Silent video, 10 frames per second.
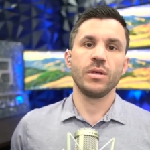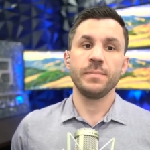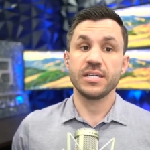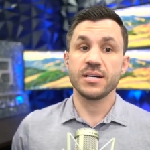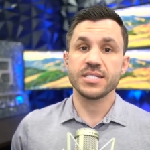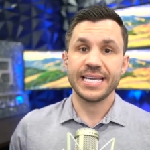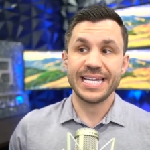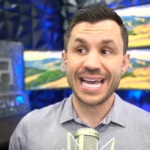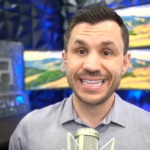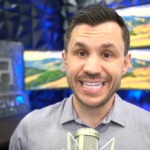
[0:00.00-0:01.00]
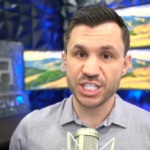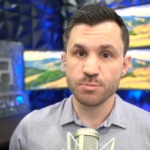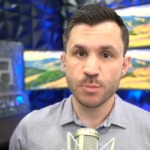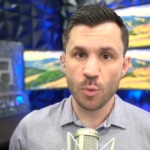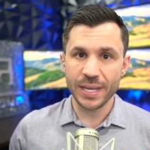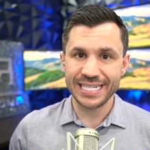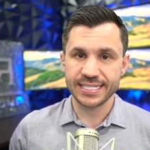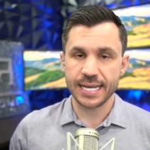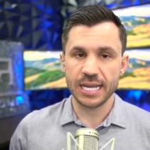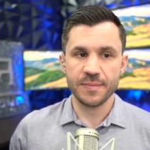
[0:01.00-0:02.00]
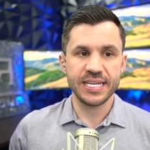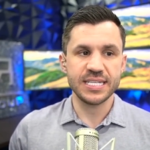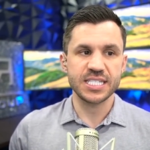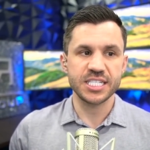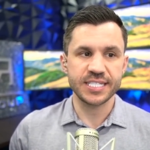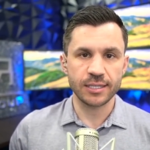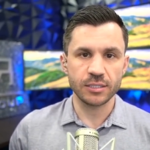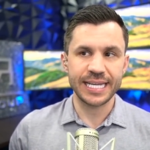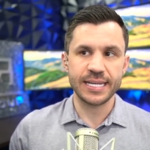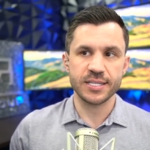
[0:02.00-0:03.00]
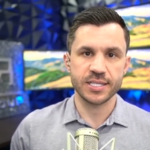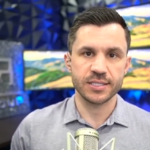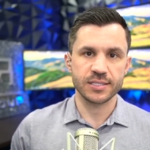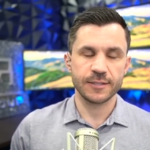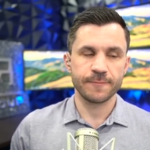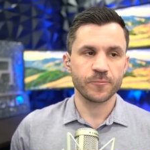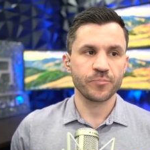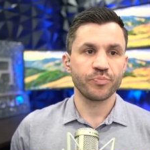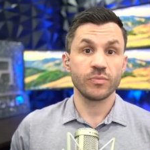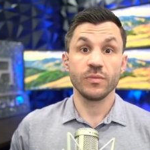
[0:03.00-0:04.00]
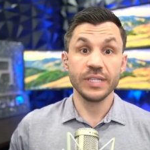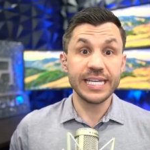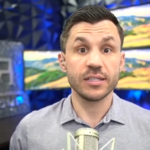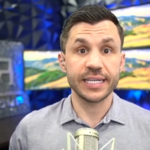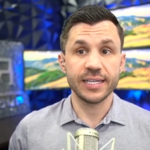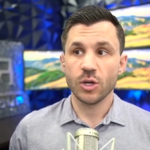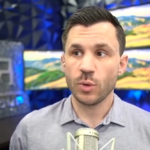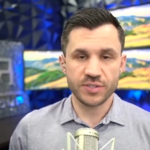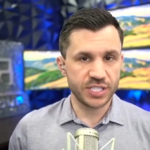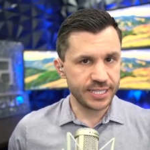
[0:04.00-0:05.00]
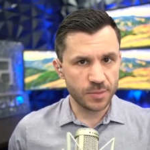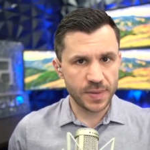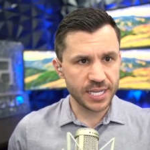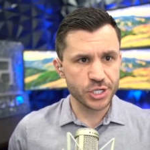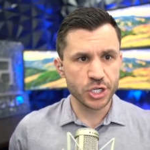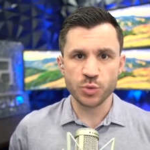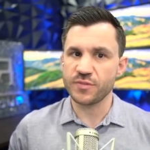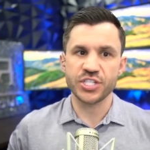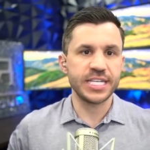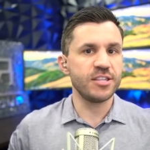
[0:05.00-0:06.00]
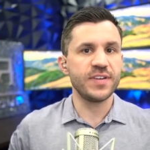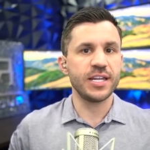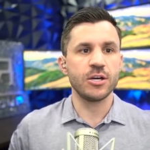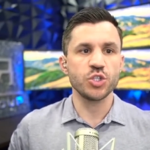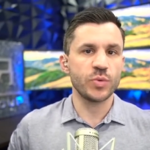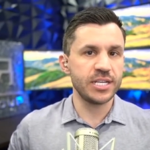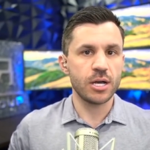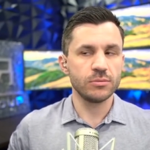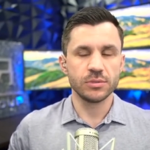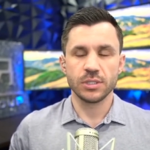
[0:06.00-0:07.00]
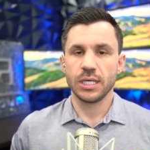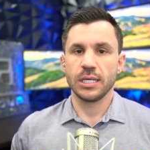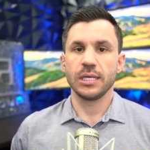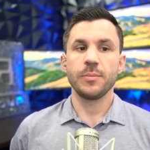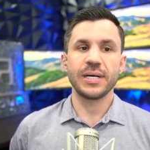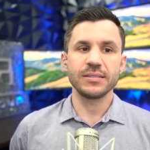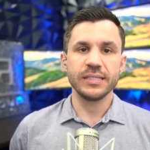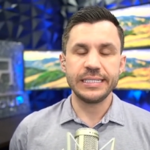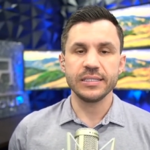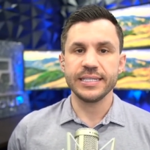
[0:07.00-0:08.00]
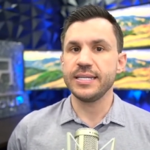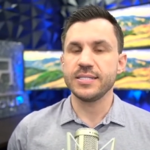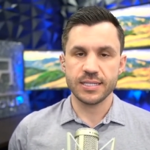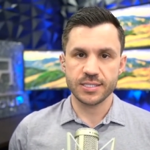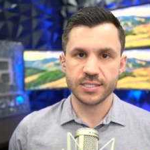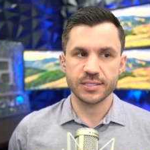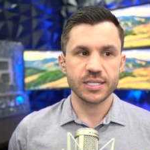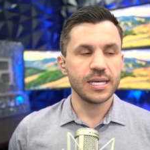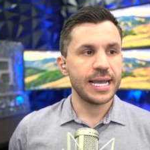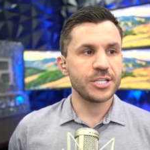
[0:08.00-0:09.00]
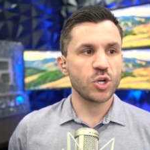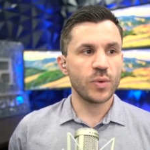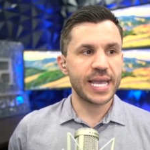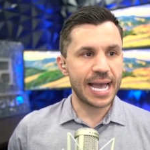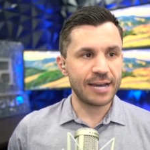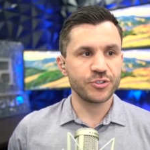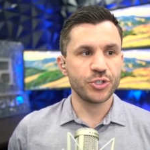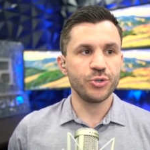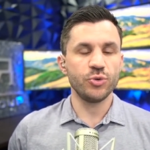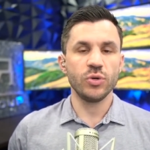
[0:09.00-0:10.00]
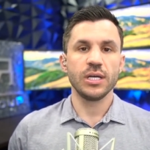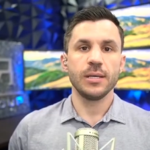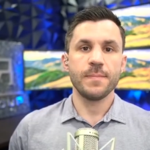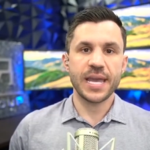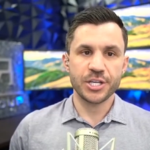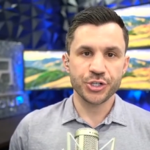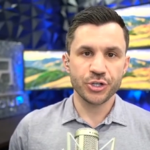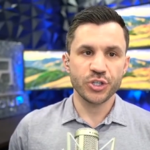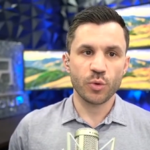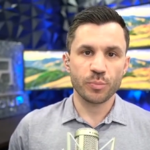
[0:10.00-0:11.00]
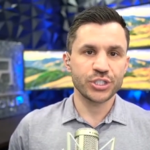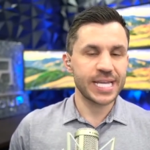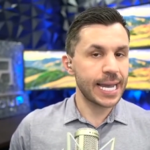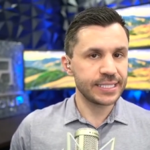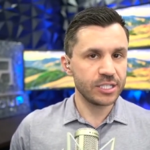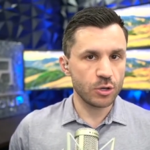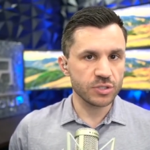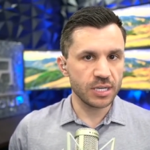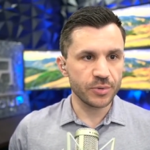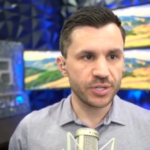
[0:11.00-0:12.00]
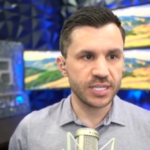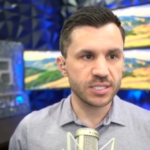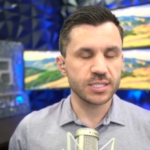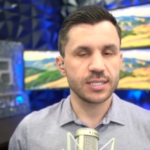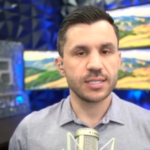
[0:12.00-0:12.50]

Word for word: because at this moment in time, he is still innocent. Legally, we've seen the pictures, we've seen the videos, we know, but legally he is innocent. And so we have to make sure that we're protecting those liberties